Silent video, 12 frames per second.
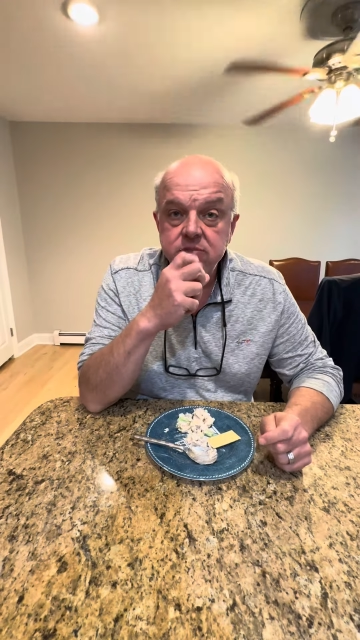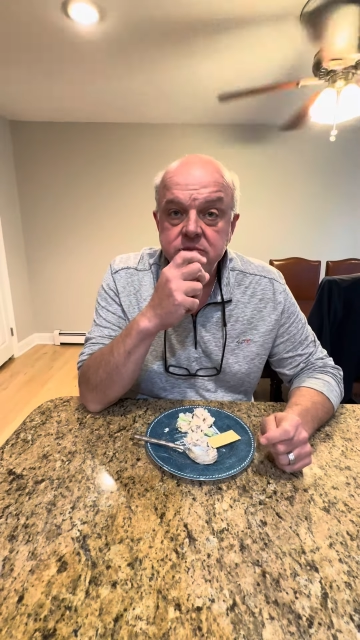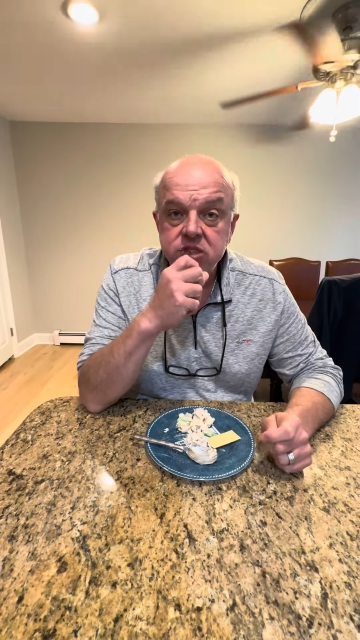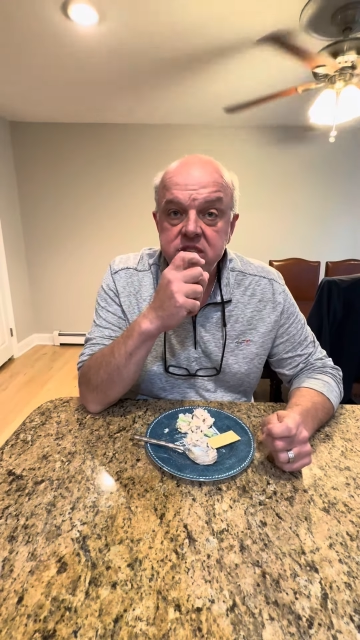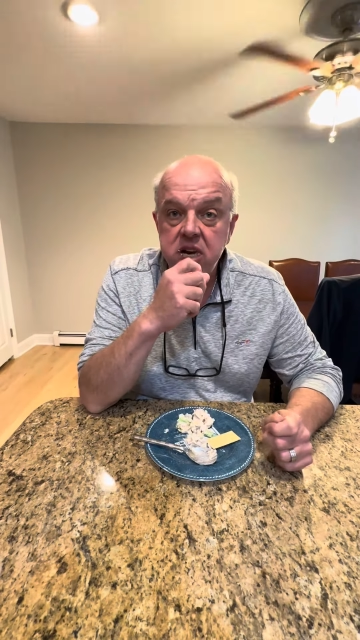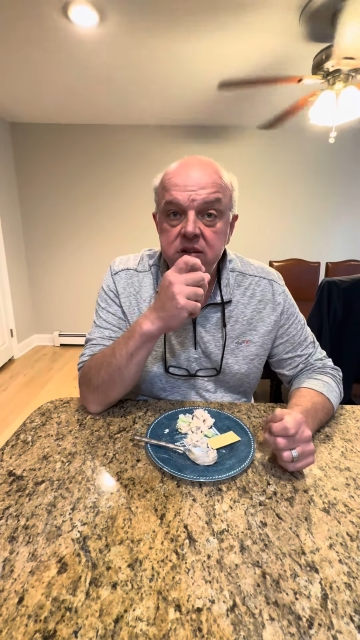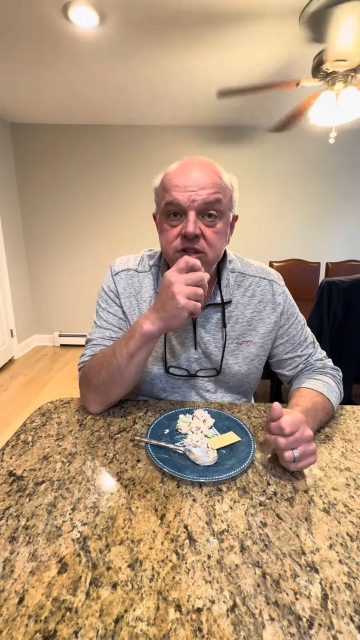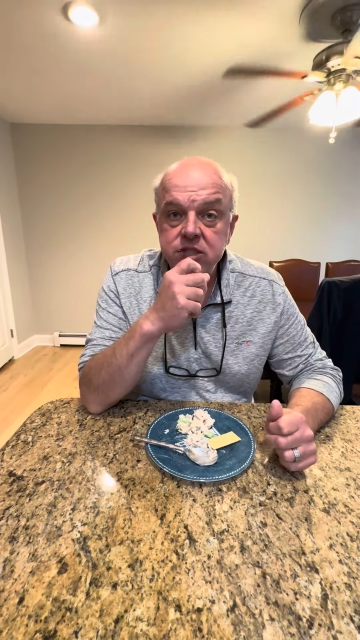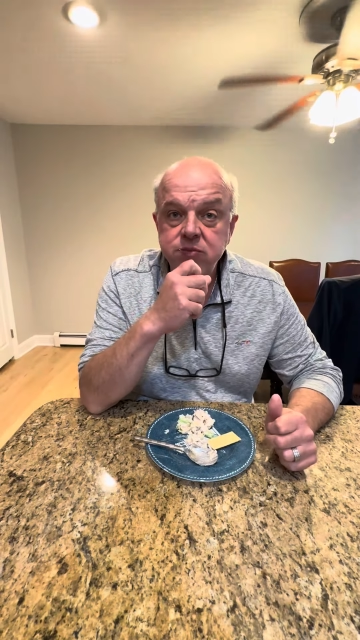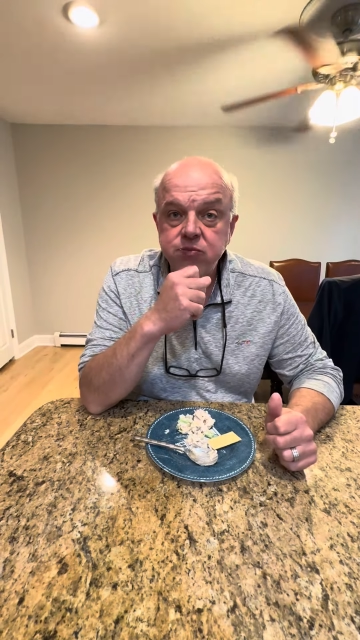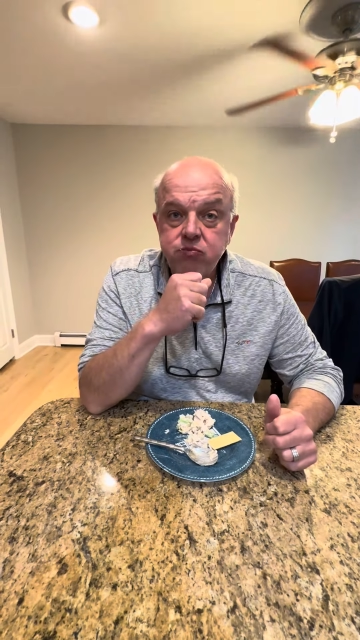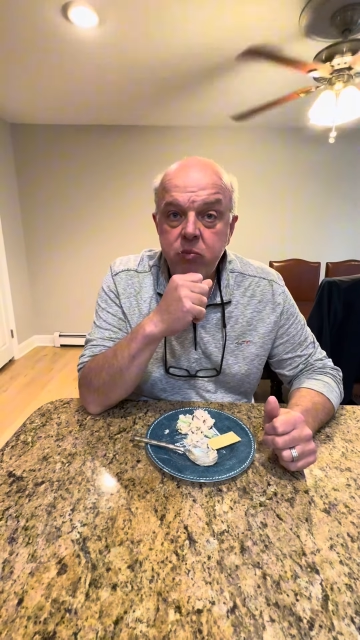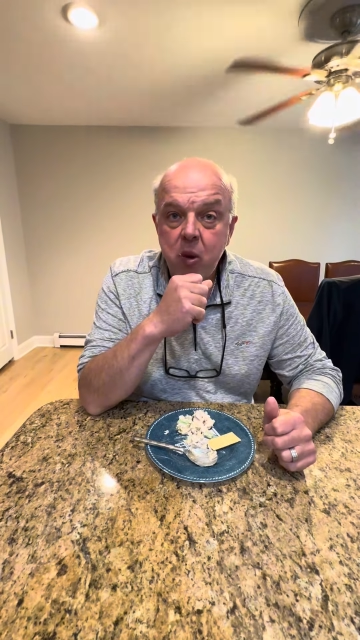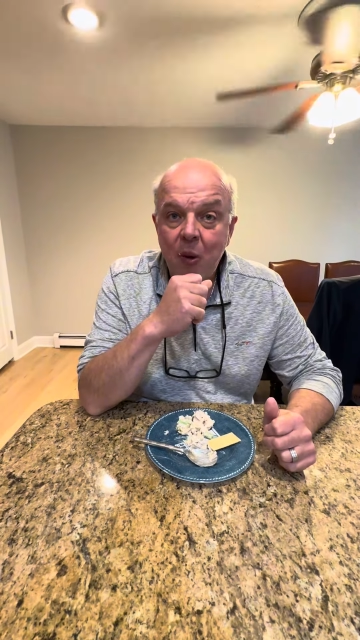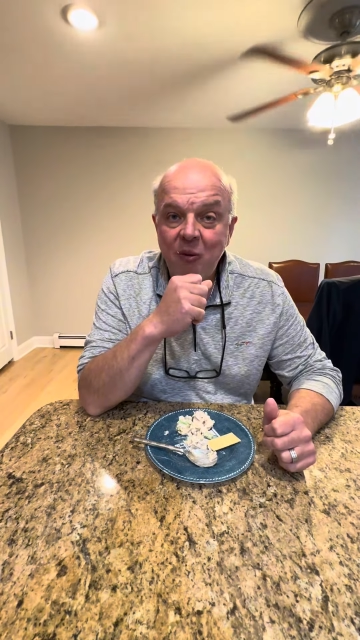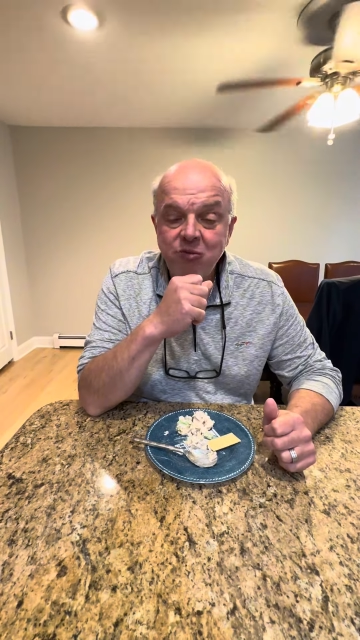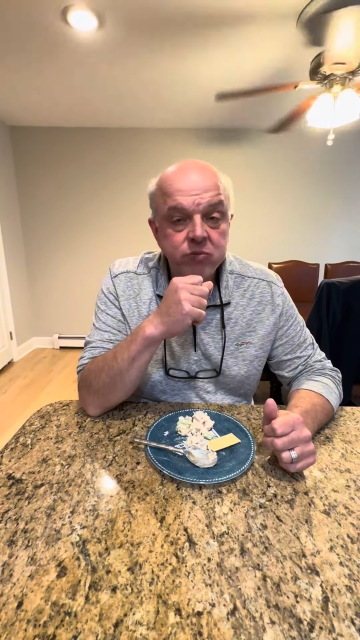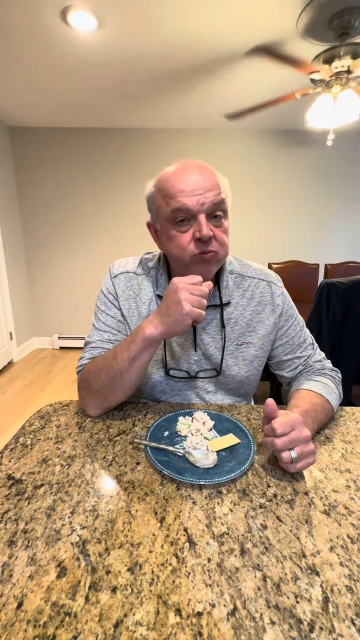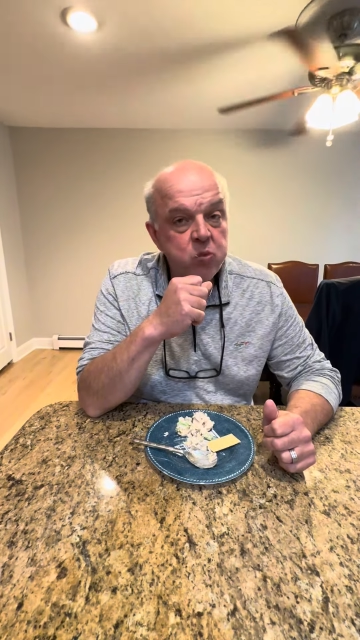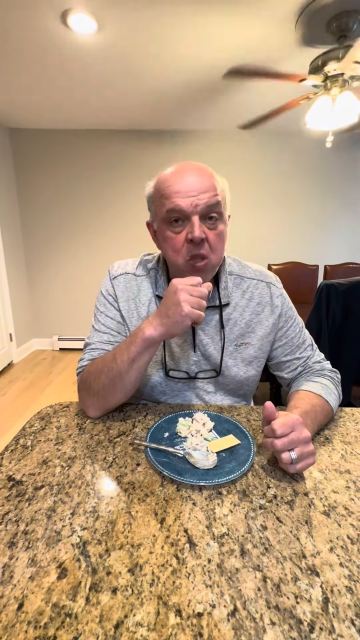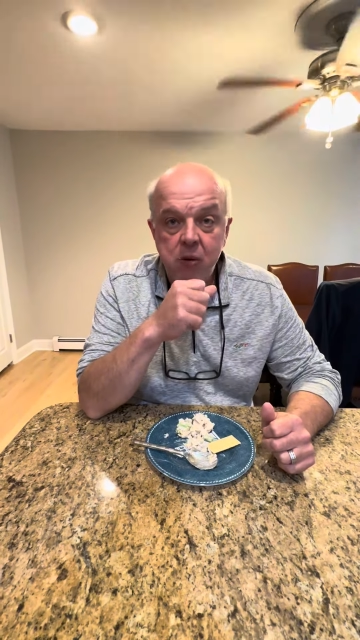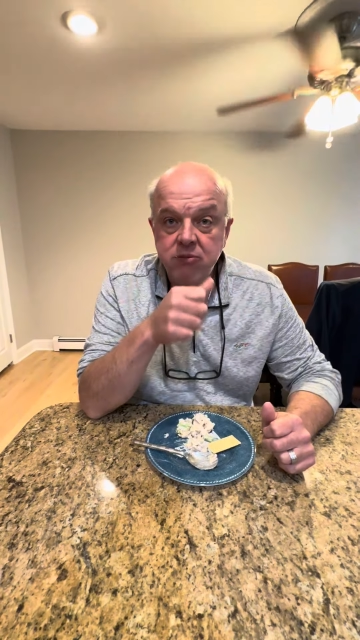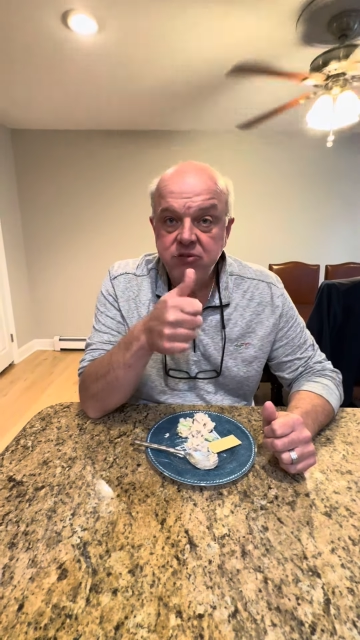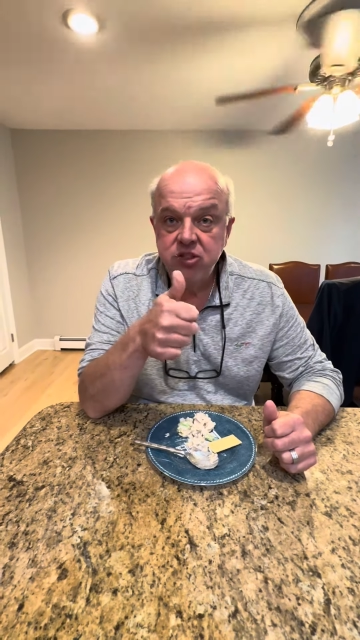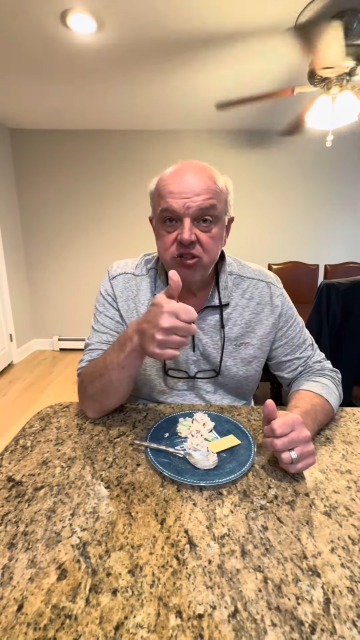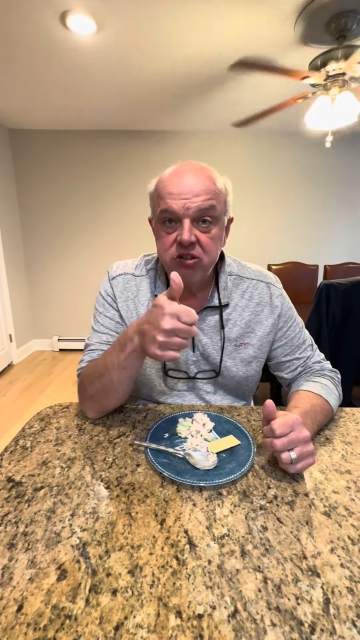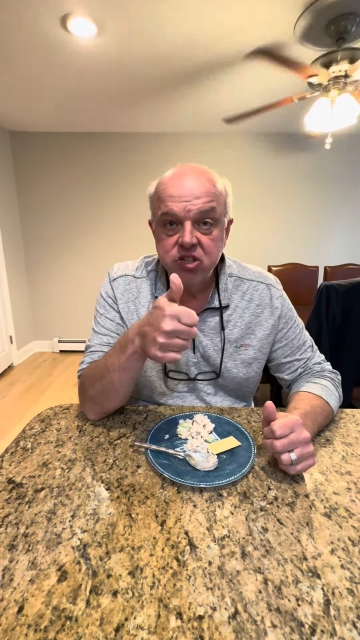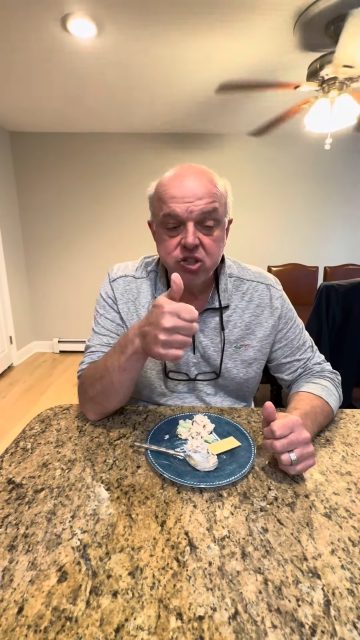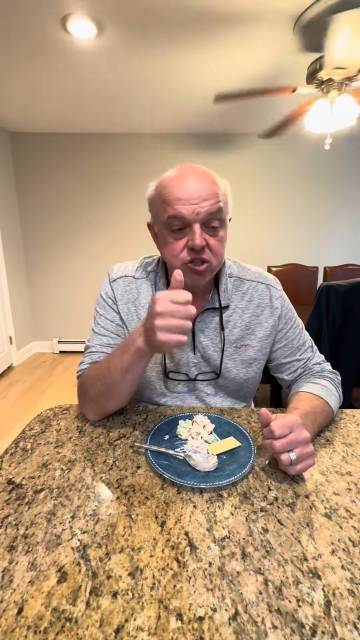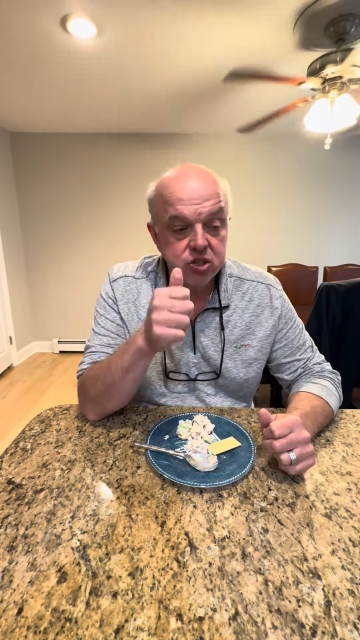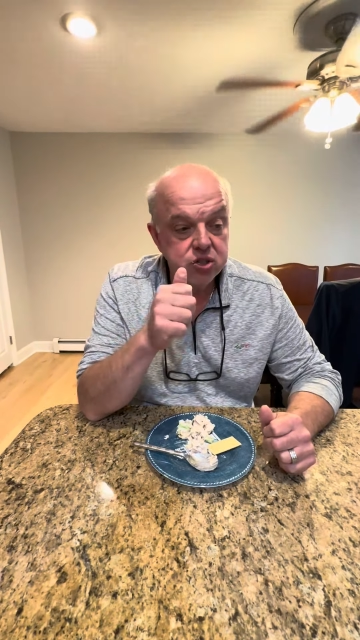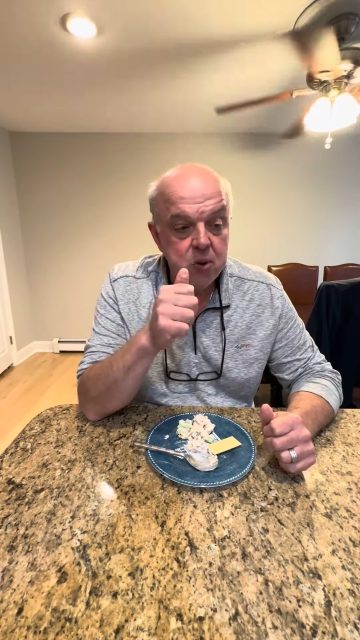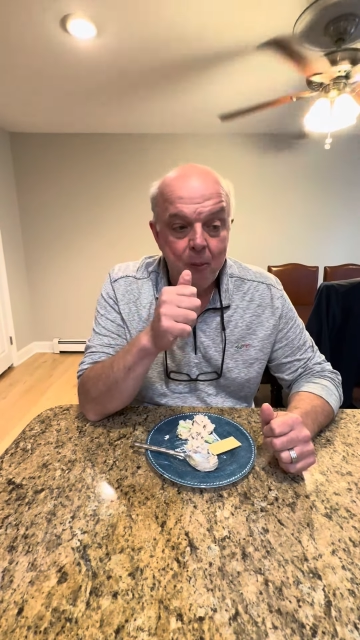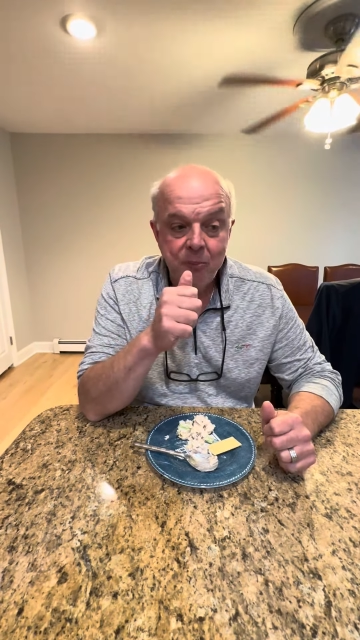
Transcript: celery. Delicious.